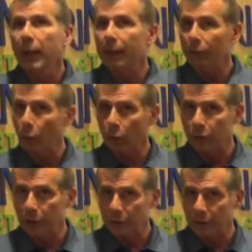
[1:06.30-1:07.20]
and of
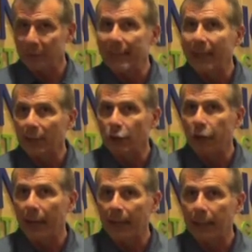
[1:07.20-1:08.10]
course there's a second
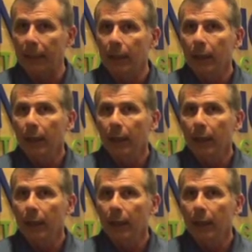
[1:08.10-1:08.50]
shake